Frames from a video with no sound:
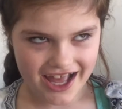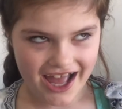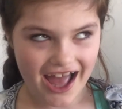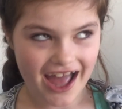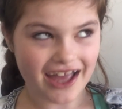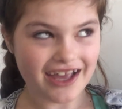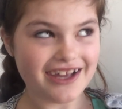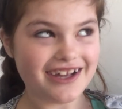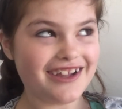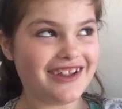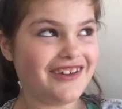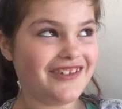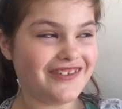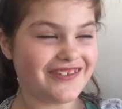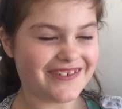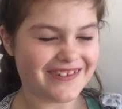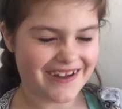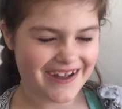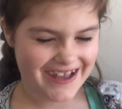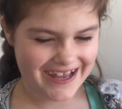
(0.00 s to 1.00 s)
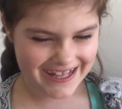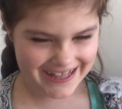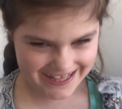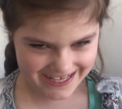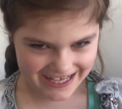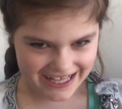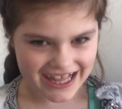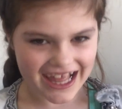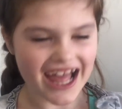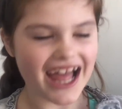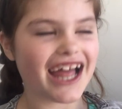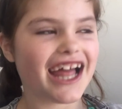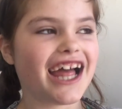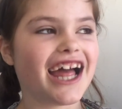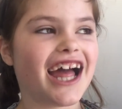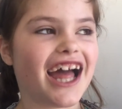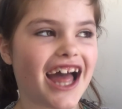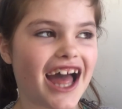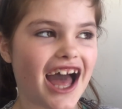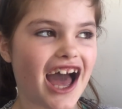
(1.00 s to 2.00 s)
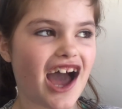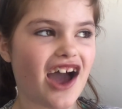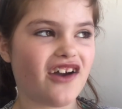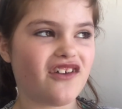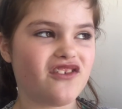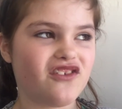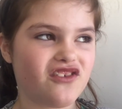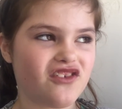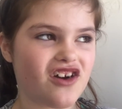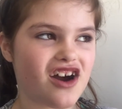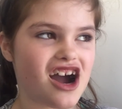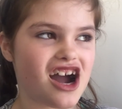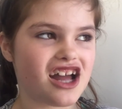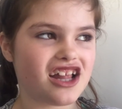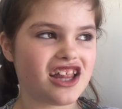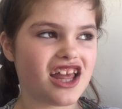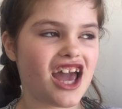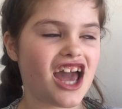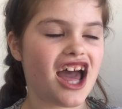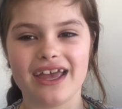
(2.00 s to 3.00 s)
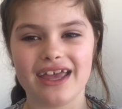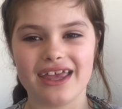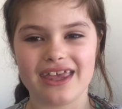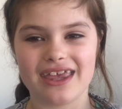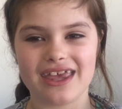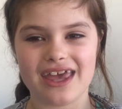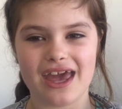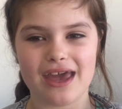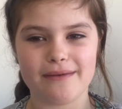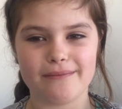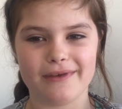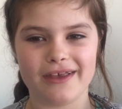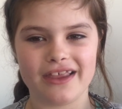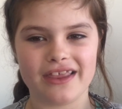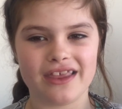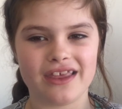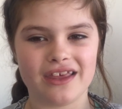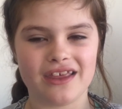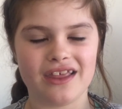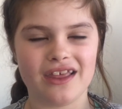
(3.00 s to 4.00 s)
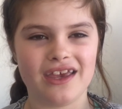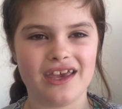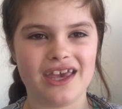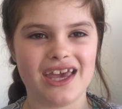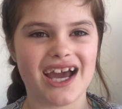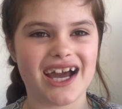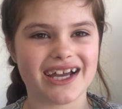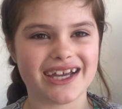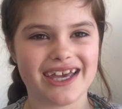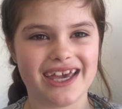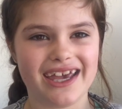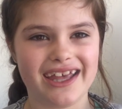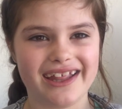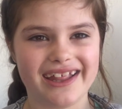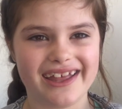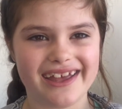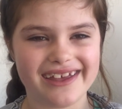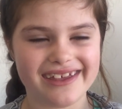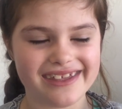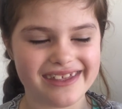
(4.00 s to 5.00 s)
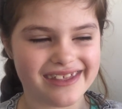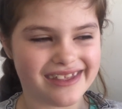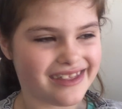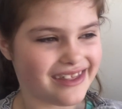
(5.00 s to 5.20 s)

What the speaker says: I never liked it. I won a game into the yuckiness.